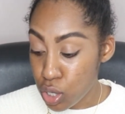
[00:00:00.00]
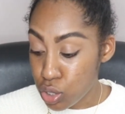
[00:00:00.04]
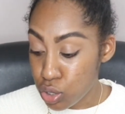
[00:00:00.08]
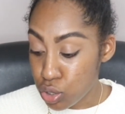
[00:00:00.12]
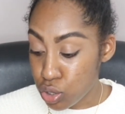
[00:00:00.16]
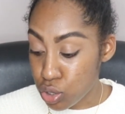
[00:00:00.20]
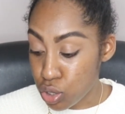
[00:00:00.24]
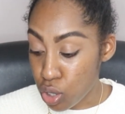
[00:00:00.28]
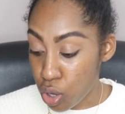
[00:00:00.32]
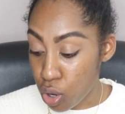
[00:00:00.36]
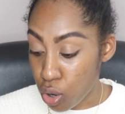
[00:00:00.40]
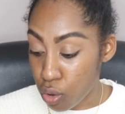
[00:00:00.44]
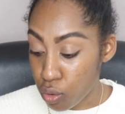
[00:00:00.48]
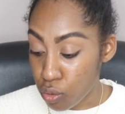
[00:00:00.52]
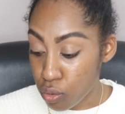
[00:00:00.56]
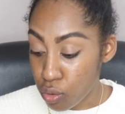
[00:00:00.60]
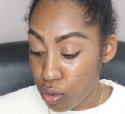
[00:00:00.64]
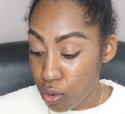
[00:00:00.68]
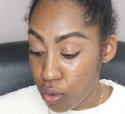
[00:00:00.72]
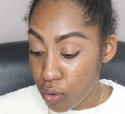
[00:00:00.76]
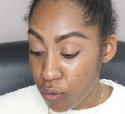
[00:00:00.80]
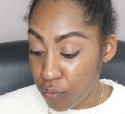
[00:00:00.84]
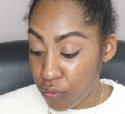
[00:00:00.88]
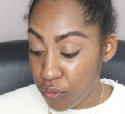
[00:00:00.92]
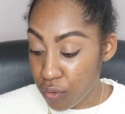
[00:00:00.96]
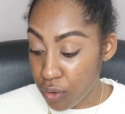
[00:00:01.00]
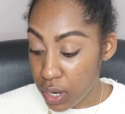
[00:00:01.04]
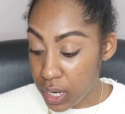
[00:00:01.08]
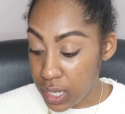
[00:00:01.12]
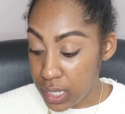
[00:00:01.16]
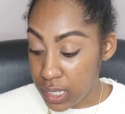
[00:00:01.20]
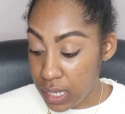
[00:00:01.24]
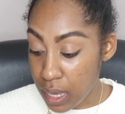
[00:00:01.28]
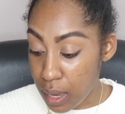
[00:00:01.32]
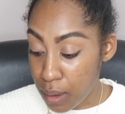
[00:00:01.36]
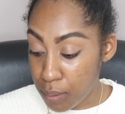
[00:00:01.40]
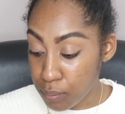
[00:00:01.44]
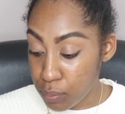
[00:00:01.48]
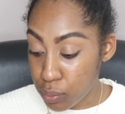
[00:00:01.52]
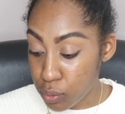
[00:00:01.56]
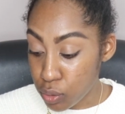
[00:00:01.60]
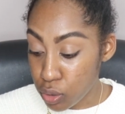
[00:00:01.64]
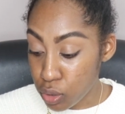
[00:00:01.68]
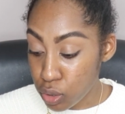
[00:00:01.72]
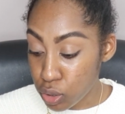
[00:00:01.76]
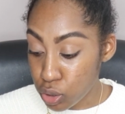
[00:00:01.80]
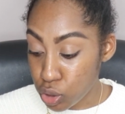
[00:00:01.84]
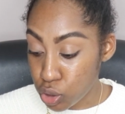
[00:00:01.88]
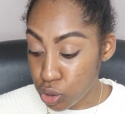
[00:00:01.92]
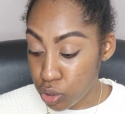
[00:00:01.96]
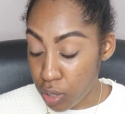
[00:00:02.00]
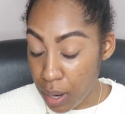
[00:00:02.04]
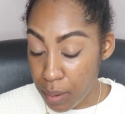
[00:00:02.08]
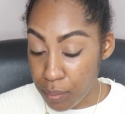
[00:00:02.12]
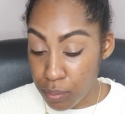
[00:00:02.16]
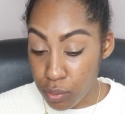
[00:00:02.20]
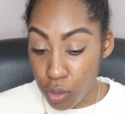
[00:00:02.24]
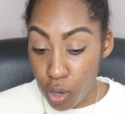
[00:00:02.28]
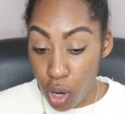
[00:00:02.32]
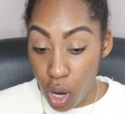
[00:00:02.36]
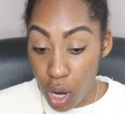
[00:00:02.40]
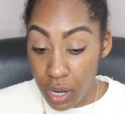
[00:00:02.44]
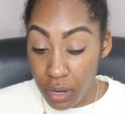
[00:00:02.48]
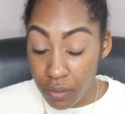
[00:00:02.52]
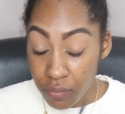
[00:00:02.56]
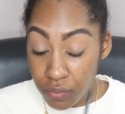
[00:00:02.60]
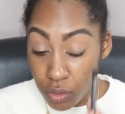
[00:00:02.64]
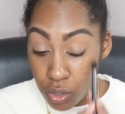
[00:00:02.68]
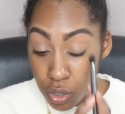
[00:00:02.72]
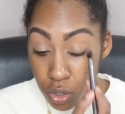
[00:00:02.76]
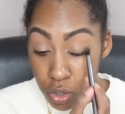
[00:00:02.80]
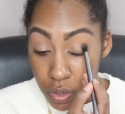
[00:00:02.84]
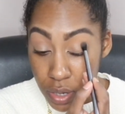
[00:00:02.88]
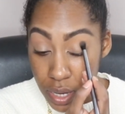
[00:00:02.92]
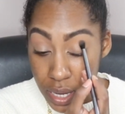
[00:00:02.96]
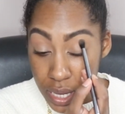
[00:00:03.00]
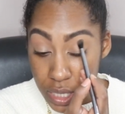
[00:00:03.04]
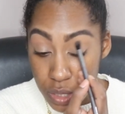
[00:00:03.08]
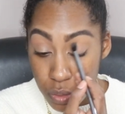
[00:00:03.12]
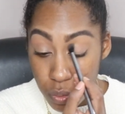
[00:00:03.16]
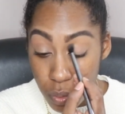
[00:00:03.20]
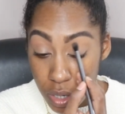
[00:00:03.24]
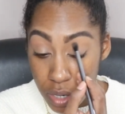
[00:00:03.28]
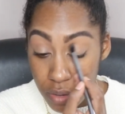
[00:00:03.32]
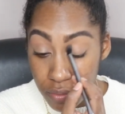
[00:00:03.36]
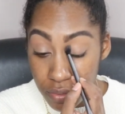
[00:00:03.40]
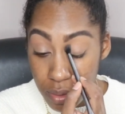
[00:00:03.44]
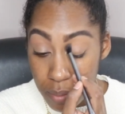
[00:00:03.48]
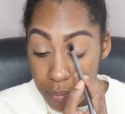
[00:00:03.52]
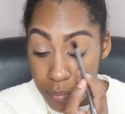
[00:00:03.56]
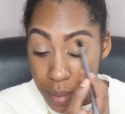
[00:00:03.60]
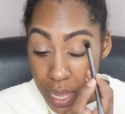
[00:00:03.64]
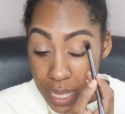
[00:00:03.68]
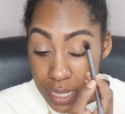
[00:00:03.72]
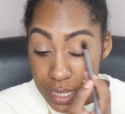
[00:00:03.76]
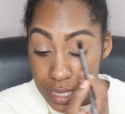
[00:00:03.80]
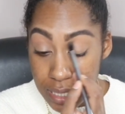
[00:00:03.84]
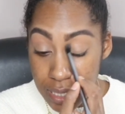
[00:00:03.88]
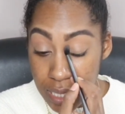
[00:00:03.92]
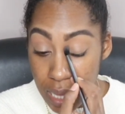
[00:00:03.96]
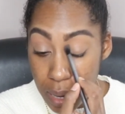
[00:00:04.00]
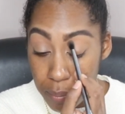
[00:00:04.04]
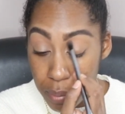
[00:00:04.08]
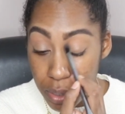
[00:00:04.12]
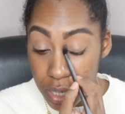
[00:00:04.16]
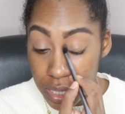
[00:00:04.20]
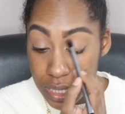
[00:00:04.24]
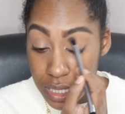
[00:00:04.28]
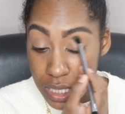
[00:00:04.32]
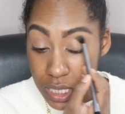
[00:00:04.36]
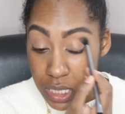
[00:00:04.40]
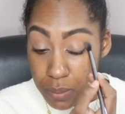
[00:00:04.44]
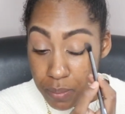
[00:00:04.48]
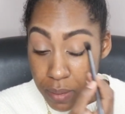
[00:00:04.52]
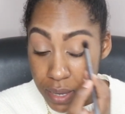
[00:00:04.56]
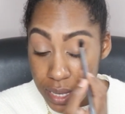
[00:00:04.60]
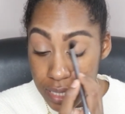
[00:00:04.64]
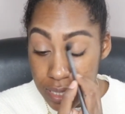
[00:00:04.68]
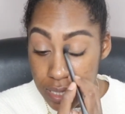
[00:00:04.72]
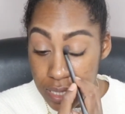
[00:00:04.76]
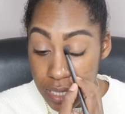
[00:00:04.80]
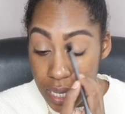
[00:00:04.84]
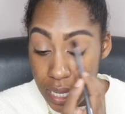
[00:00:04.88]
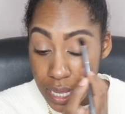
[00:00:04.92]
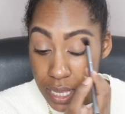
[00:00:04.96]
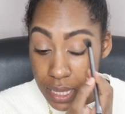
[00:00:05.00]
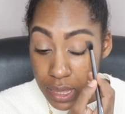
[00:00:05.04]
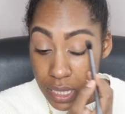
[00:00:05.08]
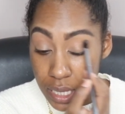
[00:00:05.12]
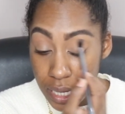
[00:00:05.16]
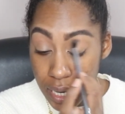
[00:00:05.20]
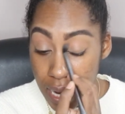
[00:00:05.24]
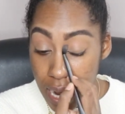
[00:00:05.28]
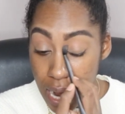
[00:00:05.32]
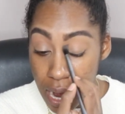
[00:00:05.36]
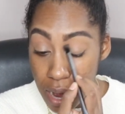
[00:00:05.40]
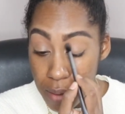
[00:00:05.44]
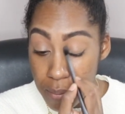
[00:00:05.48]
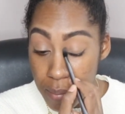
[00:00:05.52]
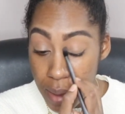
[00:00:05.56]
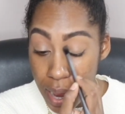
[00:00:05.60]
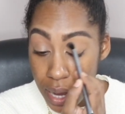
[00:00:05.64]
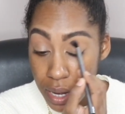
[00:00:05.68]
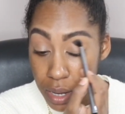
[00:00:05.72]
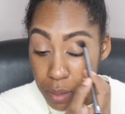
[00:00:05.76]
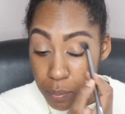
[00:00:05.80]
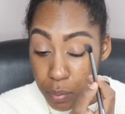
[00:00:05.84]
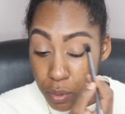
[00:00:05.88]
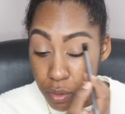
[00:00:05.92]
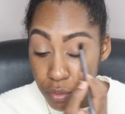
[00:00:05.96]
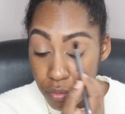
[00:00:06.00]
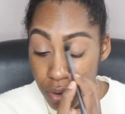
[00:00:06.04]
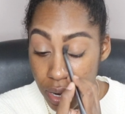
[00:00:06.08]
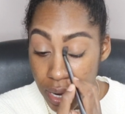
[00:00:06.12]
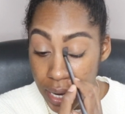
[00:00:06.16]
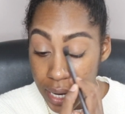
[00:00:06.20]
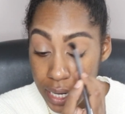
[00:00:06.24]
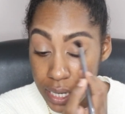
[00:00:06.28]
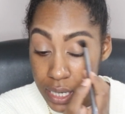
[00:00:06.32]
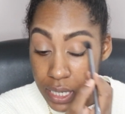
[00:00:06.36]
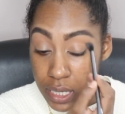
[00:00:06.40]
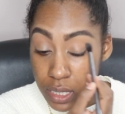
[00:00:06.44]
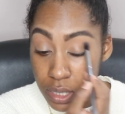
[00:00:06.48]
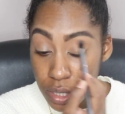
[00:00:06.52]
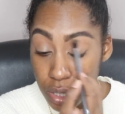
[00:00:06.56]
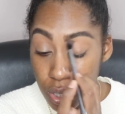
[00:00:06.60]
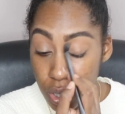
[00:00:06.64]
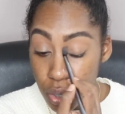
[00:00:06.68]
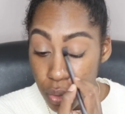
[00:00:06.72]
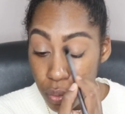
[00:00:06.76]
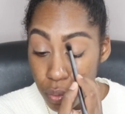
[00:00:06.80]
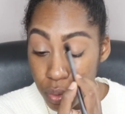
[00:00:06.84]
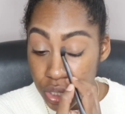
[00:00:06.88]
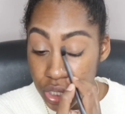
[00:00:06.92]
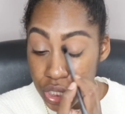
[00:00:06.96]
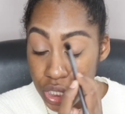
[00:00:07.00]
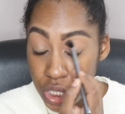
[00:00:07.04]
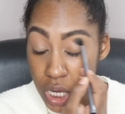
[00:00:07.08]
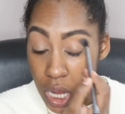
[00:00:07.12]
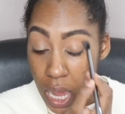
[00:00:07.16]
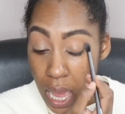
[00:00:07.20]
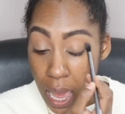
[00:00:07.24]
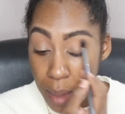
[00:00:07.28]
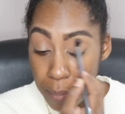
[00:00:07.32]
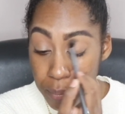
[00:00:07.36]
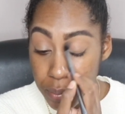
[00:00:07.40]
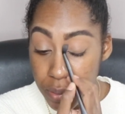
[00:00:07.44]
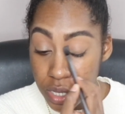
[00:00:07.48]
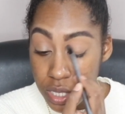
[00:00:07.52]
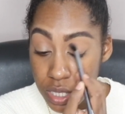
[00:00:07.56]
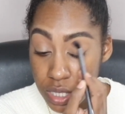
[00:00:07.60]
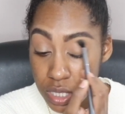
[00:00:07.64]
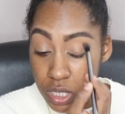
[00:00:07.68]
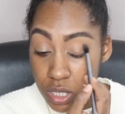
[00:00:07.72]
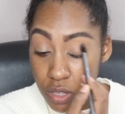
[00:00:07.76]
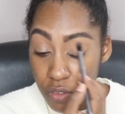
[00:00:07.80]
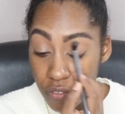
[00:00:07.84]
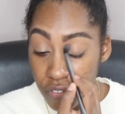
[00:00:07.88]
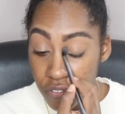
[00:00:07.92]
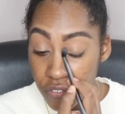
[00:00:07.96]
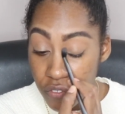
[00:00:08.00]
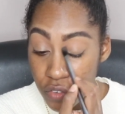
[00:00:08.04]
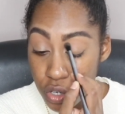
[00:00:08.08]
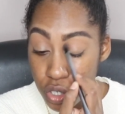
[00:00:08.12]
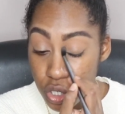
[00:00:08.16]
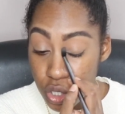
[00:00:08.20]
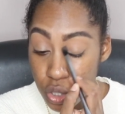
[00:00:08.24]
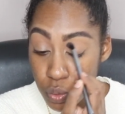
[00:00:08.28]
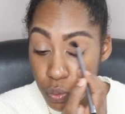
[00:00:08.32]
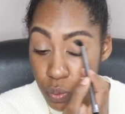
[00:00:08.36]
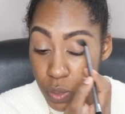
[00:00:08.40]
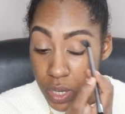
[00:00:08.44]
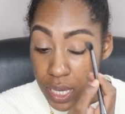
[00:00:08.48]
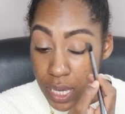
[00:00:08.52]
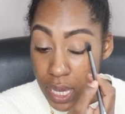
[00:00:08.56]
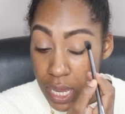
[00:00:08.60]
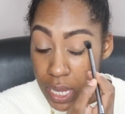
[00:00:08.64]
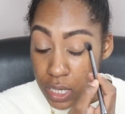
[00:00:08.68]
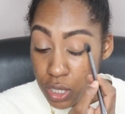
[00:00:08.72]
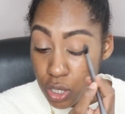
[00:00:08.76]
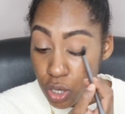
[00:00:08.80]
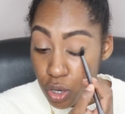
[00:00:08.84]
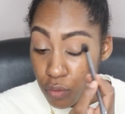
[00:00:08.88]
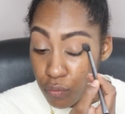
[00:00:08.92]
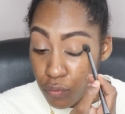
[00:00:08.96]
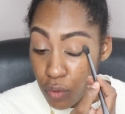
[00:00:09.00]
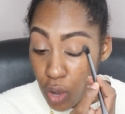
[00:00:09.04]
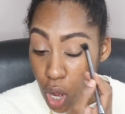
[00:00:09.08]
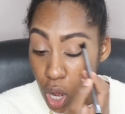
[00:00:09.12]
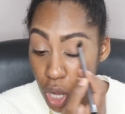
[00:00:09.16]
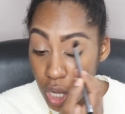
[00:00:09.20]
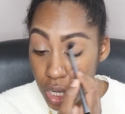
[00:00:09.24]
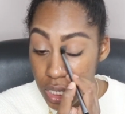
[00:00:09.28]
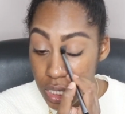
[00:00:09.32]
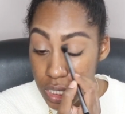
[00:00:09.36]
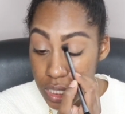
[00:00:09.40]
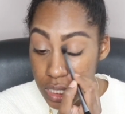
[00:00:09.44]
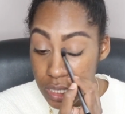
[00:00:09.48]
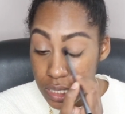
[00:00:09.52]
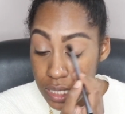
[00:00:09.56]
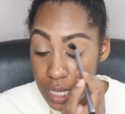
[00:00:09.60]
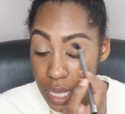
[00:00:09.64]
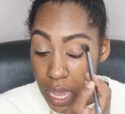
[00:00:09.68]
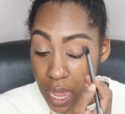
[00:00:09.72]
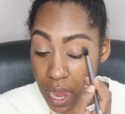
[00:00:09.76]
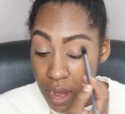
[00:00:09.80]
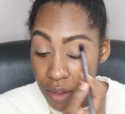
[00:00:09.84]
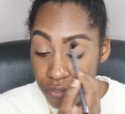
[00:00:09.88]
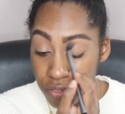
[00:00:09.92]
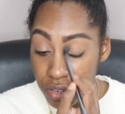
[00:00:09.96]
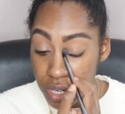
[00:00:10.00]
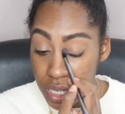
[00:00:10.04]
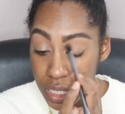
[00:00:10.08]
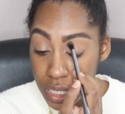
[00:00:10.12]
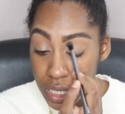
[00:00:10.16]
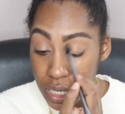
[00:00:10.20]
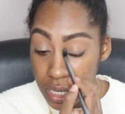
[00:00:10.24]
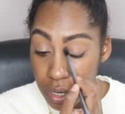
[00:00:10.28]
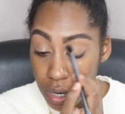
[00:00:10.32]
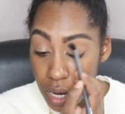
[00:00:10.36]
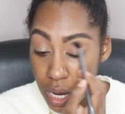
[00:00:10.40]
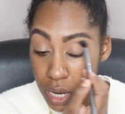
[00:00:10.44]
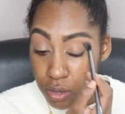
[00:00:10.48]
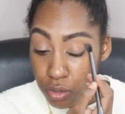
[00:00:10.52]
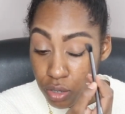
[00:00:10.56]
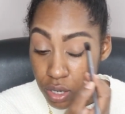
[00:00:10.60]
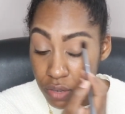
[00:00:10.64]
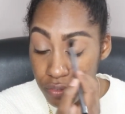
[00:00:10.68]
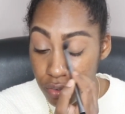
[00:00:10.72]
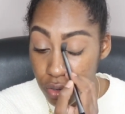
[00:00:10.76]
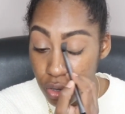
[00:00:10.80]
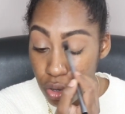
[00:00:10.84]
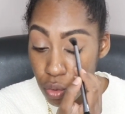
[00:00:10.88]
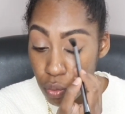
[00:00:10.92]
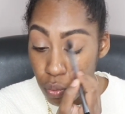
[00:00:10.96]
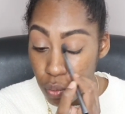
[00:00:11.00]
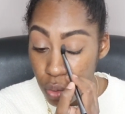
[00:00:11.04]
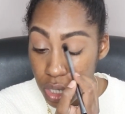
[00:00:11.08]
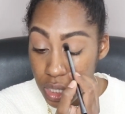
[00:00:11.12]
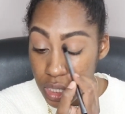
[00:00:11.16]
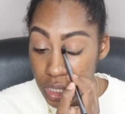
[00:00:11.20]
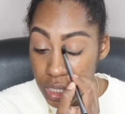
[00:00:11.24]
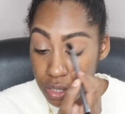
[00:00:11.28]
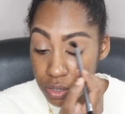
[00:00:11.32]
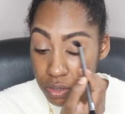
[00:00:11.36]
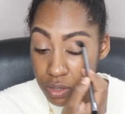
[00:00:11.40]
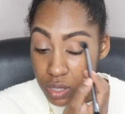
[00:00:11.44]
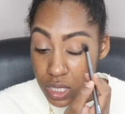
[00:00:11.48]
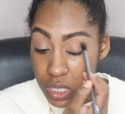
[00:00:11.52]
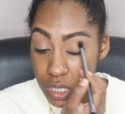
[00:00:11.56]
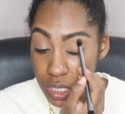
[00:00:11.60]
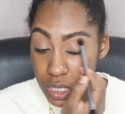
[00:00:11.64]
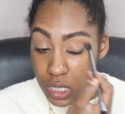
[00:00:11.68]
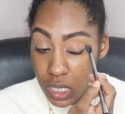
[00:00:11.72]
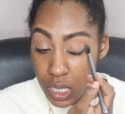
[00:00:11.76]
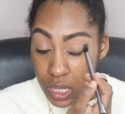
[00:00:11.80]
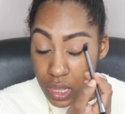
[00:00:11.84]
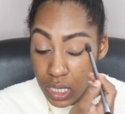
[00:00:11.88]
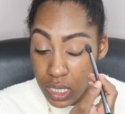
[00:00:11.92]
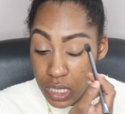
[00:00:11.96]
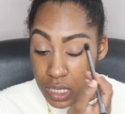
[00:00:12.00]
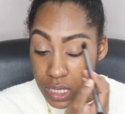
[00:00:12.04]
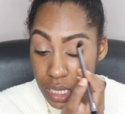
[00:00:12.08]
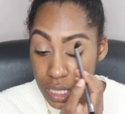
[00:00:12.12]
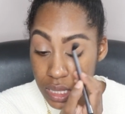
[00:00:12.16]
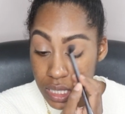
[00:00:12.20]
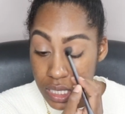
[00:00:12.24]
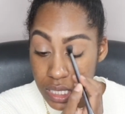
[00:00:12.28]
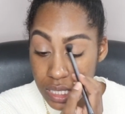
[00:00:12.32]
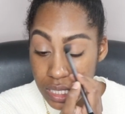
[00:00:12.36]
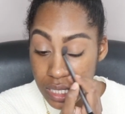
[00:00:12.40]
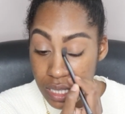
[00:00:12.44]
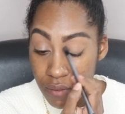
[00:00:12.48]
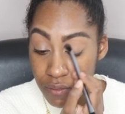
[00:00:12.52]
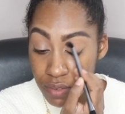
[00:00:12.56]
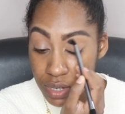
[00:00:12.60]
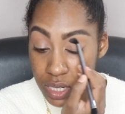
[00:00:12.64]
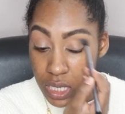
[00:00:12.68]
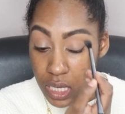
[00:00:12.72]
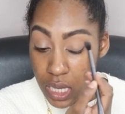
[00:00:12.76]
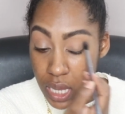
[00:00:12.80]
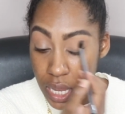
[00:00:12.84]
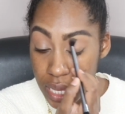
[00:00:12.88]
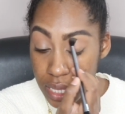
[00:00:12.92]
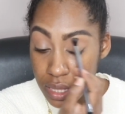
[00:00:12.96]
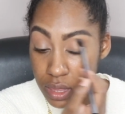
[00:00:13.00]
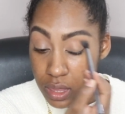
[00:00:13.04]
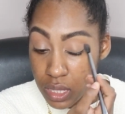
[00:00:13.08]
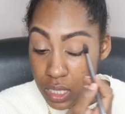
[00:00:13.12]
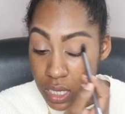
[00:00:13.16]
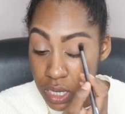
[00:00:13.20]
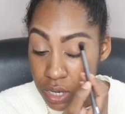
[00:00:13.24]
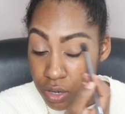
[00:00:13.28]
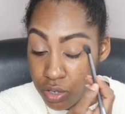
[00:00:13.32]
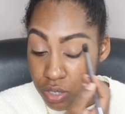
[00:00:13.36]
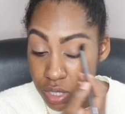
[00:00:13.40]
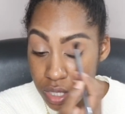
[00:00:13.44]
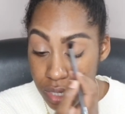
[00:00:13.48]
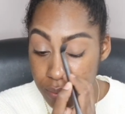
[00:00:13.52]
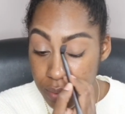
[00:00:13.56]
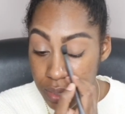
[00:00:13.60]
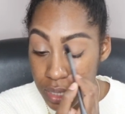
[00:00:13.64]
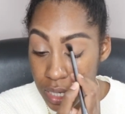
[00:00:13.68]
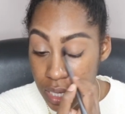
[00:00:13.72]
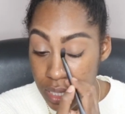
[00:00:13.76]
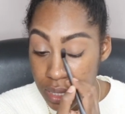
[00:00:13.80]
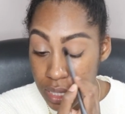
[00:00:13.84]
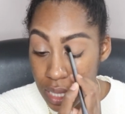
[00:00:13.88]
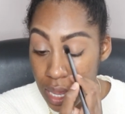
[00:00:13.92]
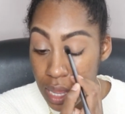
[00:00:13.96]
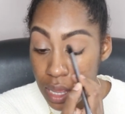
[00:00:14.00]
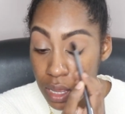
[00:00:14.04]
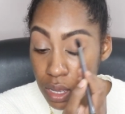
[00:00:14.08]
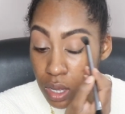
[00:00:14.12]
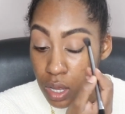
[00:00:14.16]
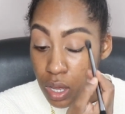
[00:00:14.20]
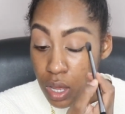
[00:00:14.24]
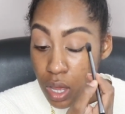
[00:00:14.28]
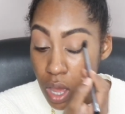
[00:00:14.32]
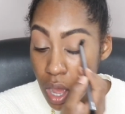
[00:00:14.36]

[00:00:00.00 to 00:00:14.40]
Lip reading: So for example, Tribal Carnival is one of the bands that participates in the Caravana Parade, which happens the first weekend of August every year. I don't even know what year this is. I think it's like the 78th year or something like that.